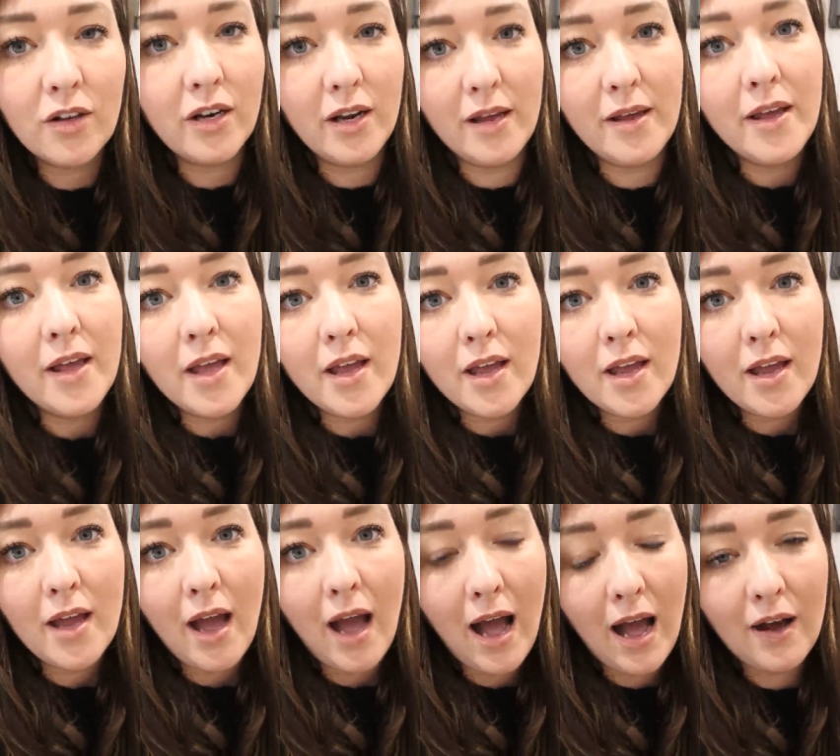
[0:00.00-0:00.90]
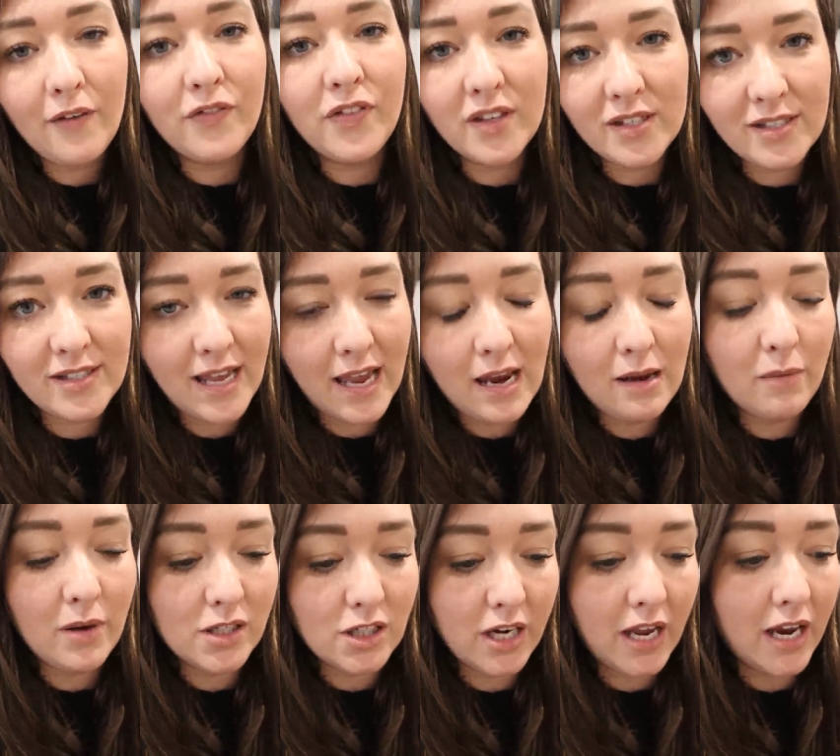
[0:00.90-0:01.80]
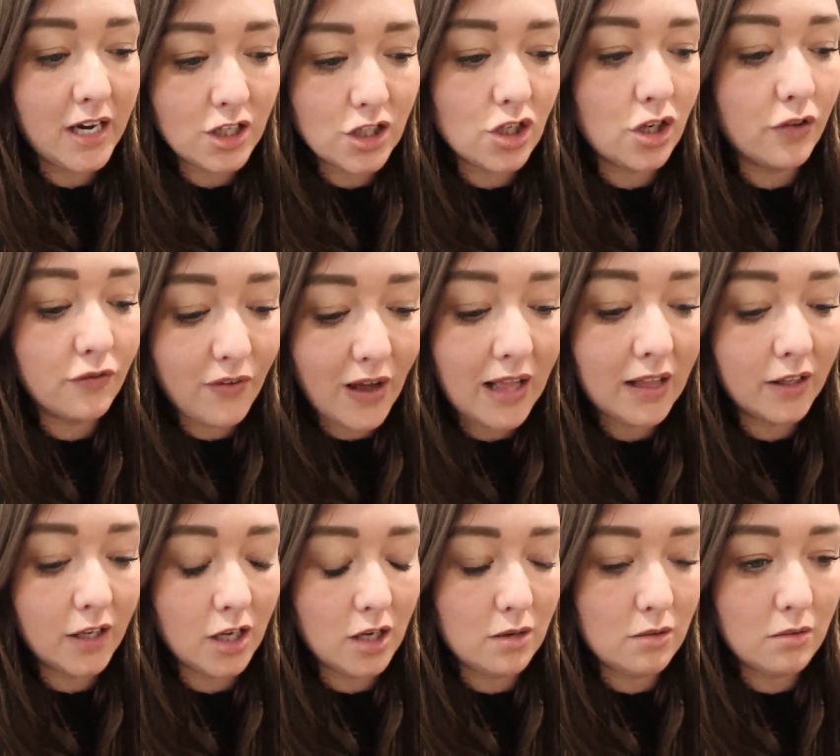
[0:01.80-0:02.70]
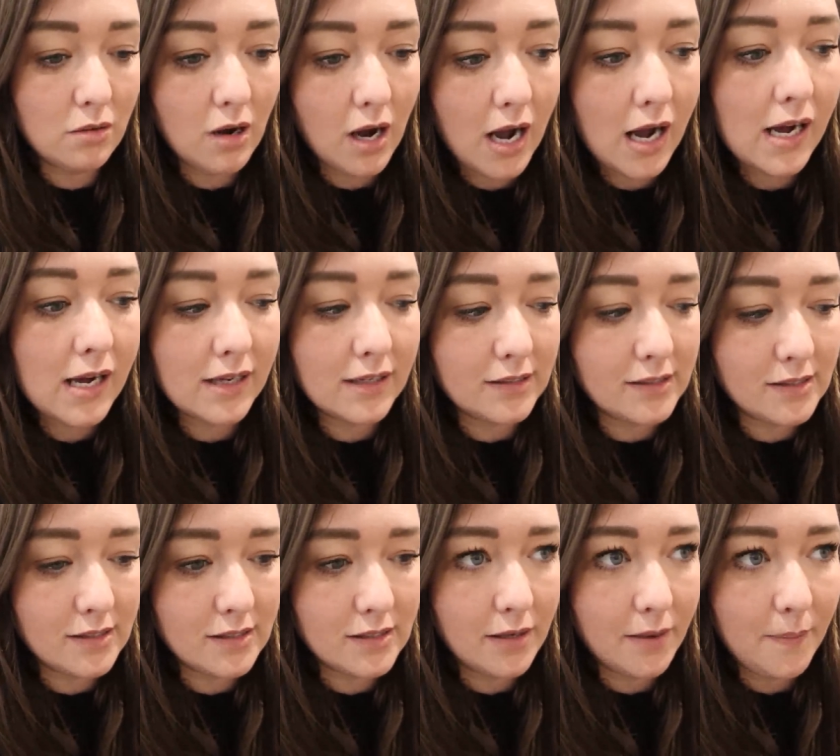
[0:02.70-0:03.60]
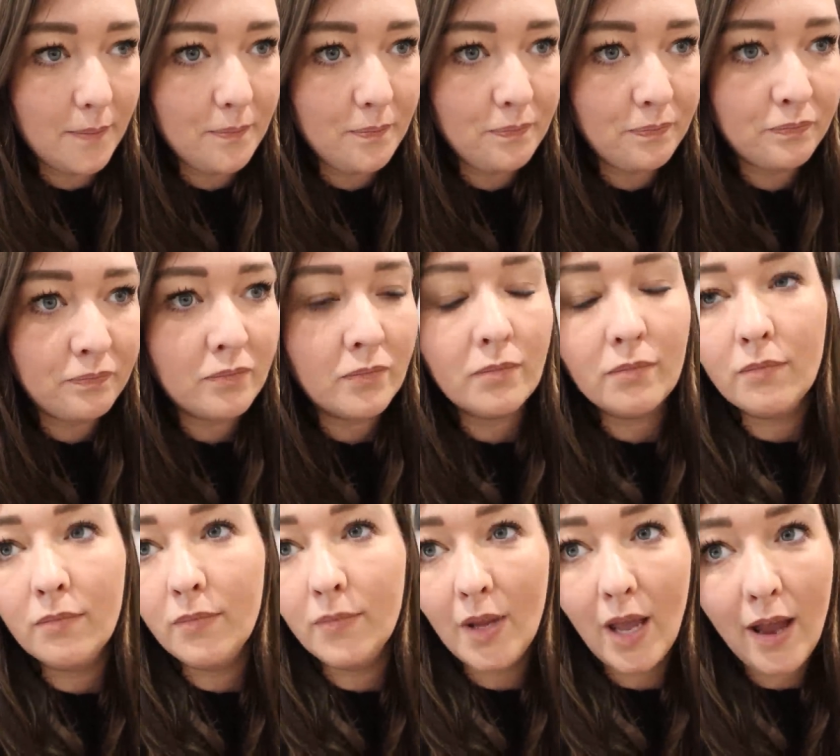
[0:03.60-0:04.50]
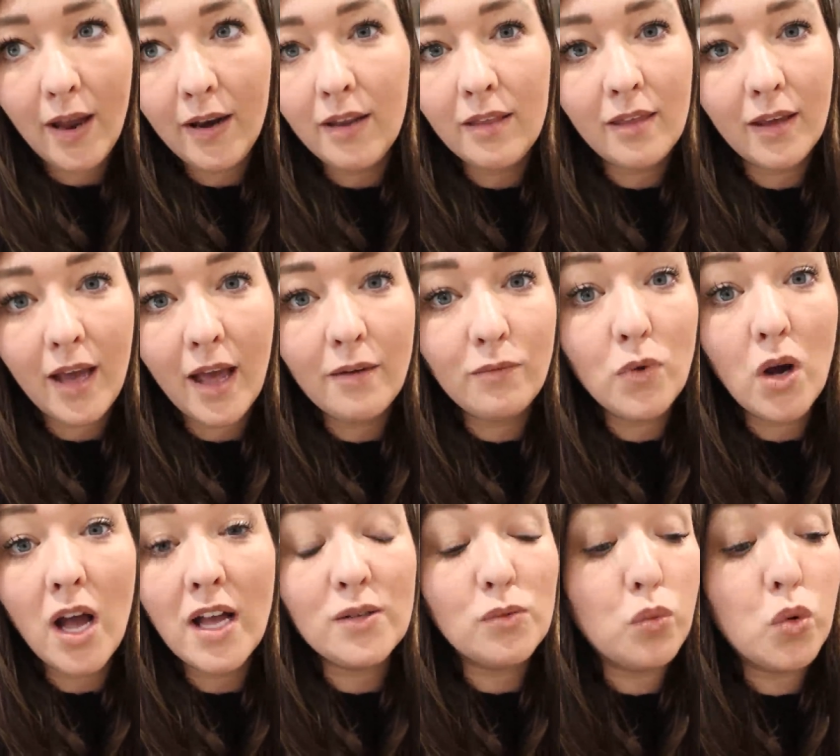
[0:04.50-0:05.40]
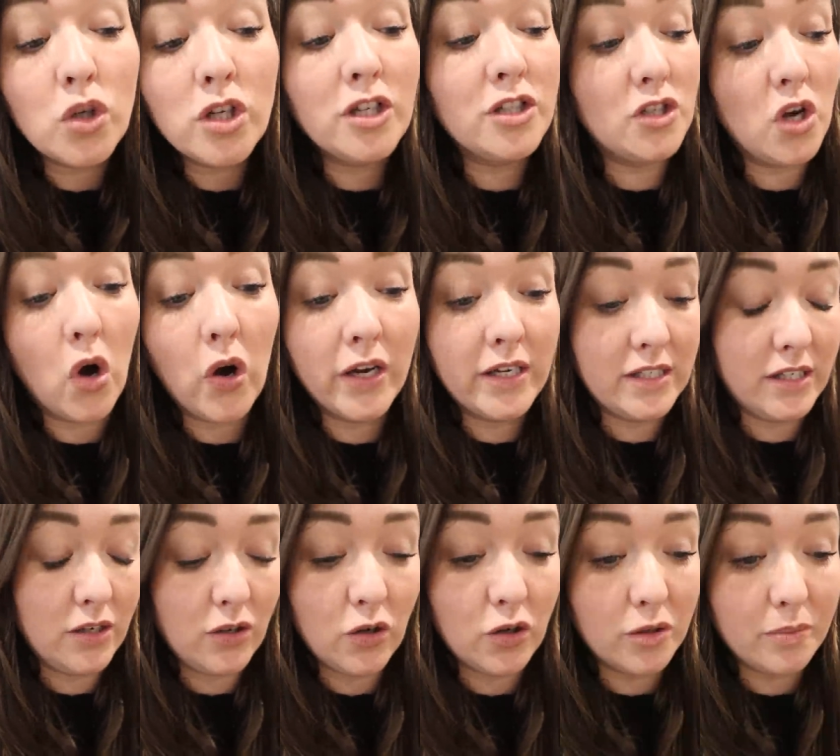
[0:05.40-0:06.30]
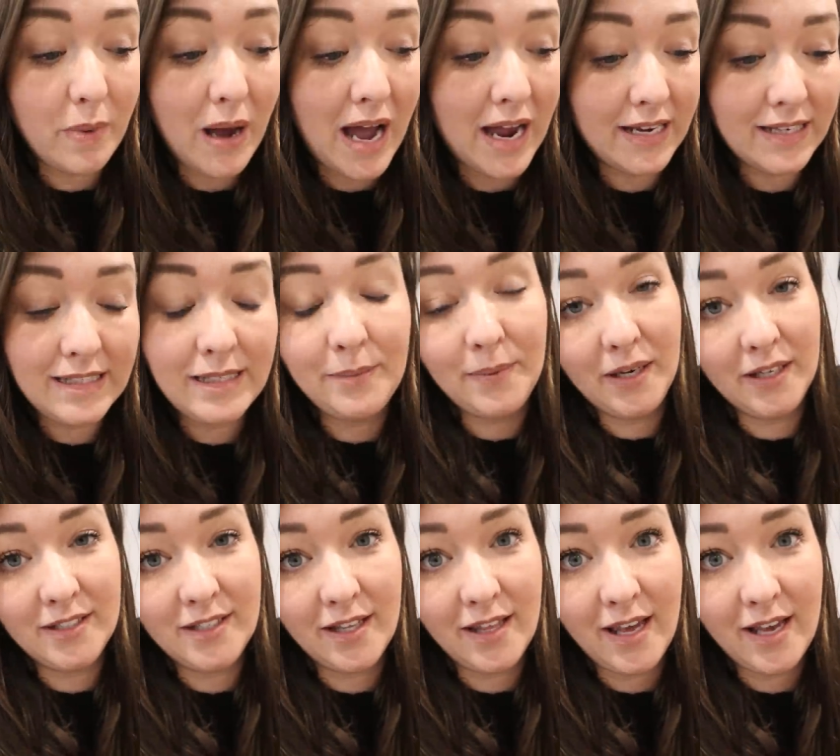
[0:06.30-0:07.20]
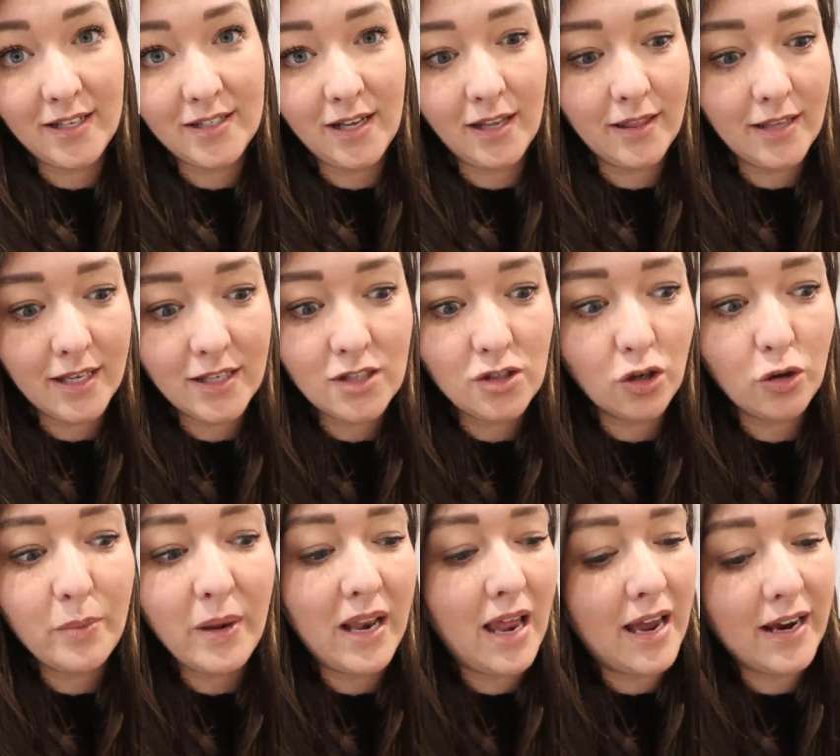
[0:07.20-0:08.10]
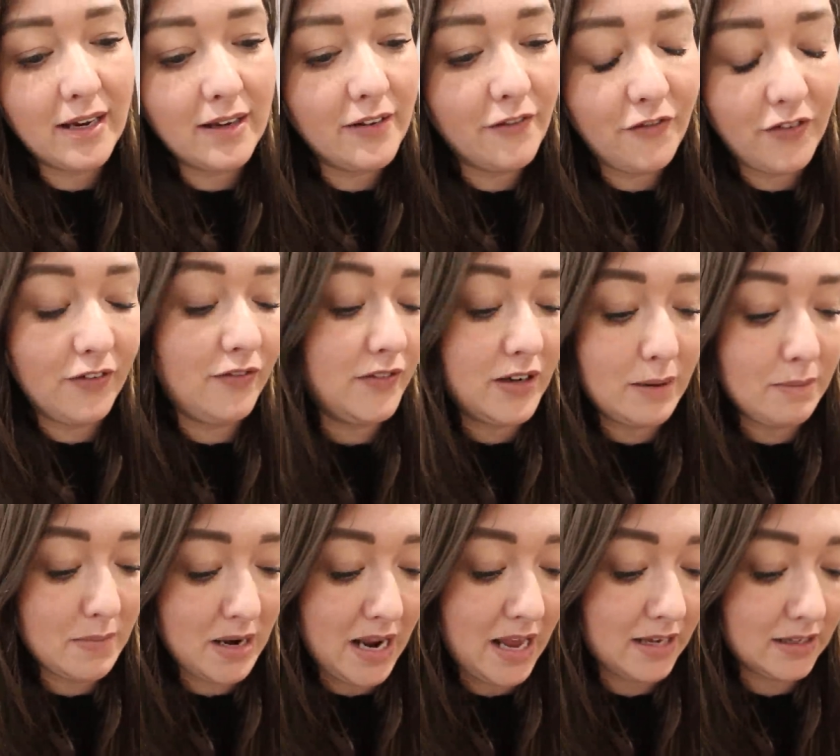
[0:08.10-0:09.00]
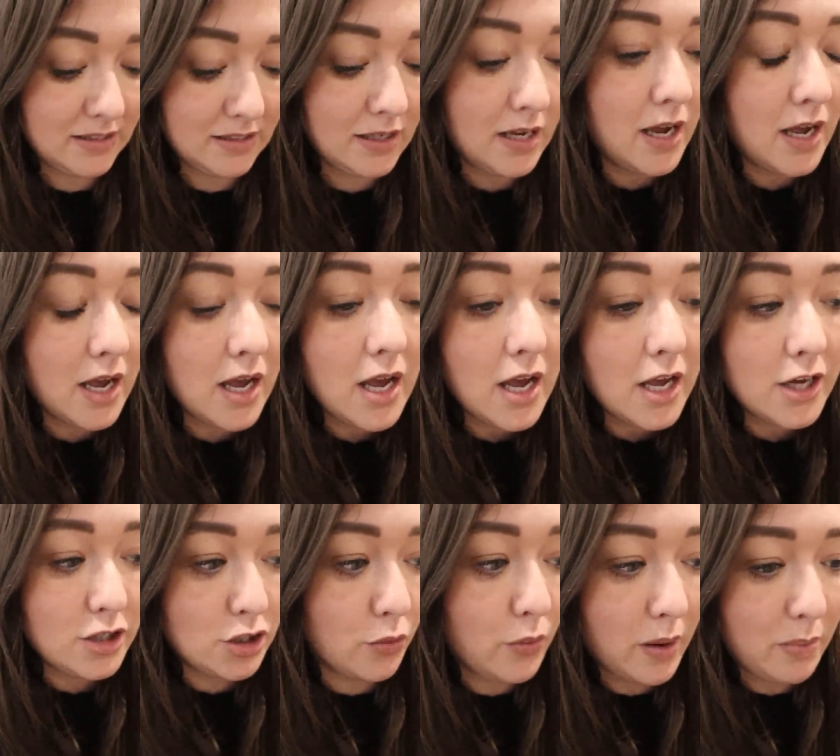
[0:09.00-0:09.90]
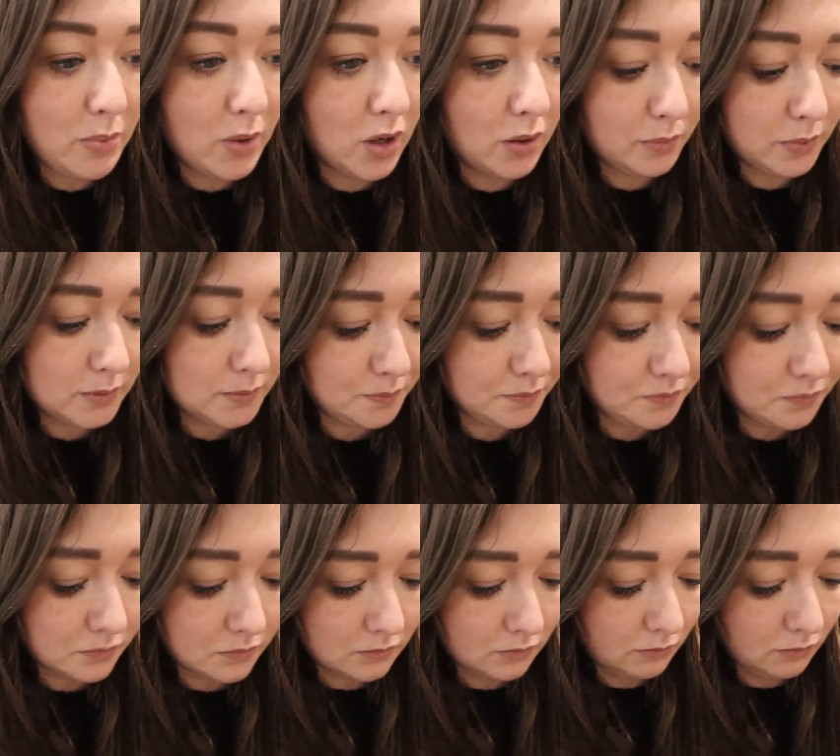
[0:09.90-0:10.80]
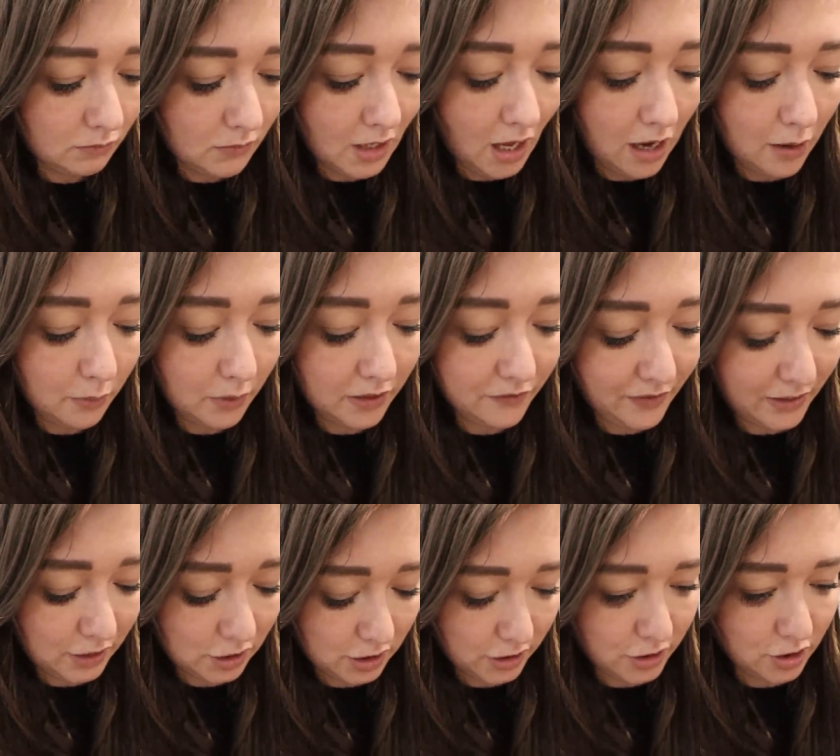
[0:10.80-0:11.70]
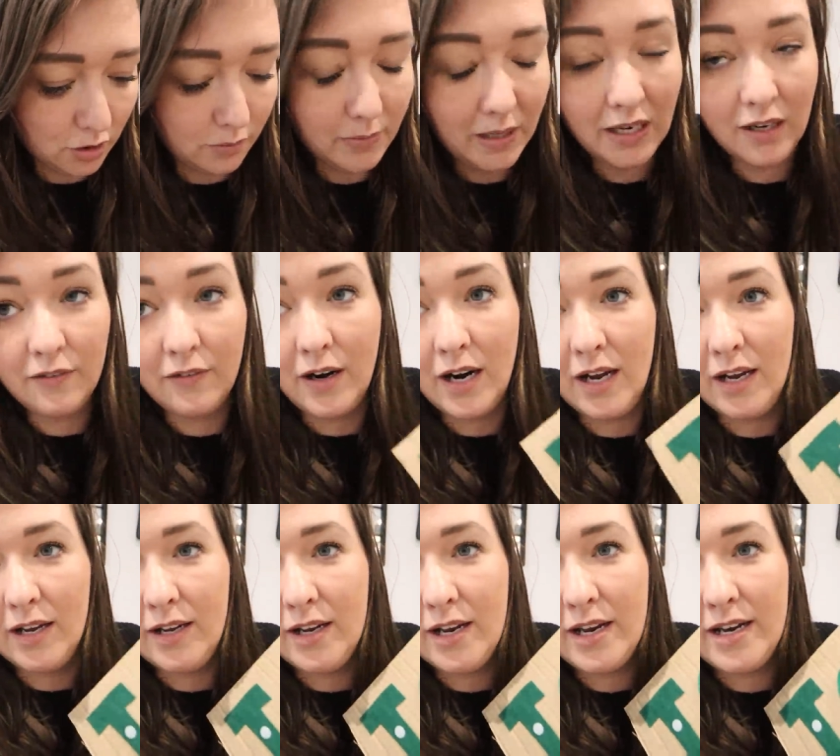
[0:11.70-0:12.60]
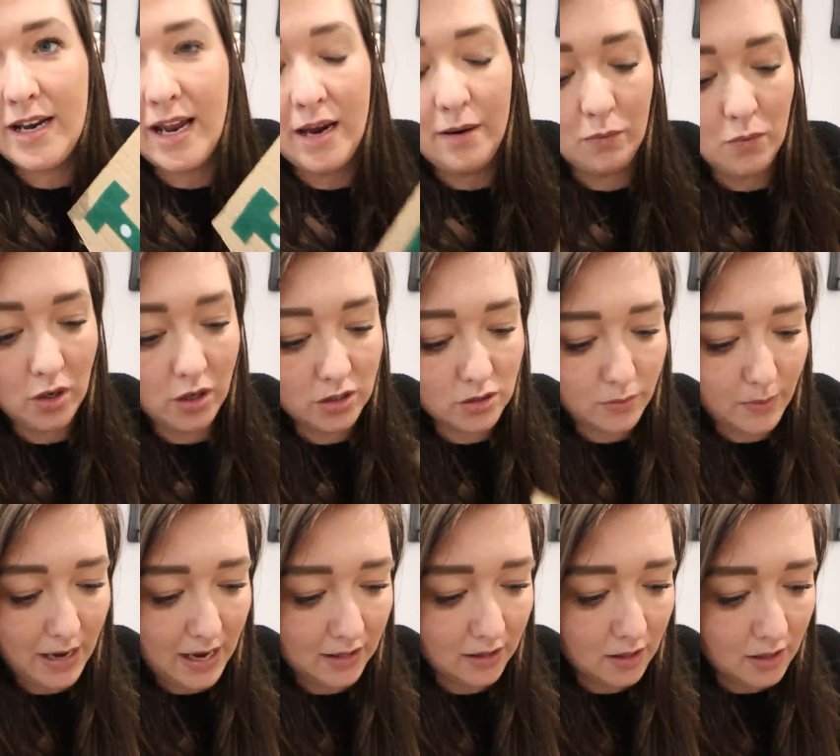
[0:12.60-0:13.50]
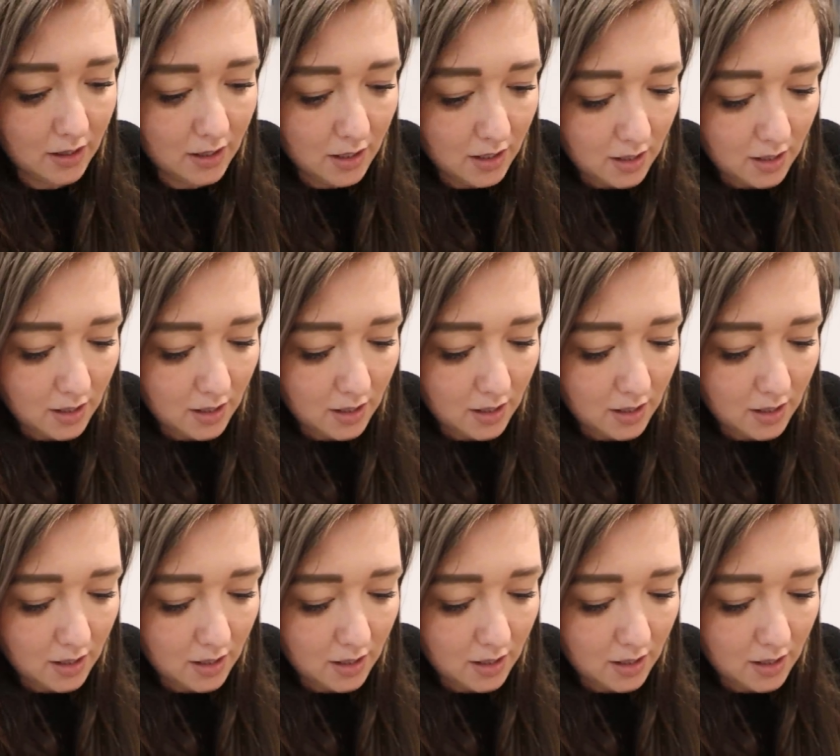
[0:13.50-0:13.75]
going to have the same educational value as anything, as wooden toys that you could buy similar to this. And these took me like 15 minutes to whip up. I will eventually do Mila a name one as well.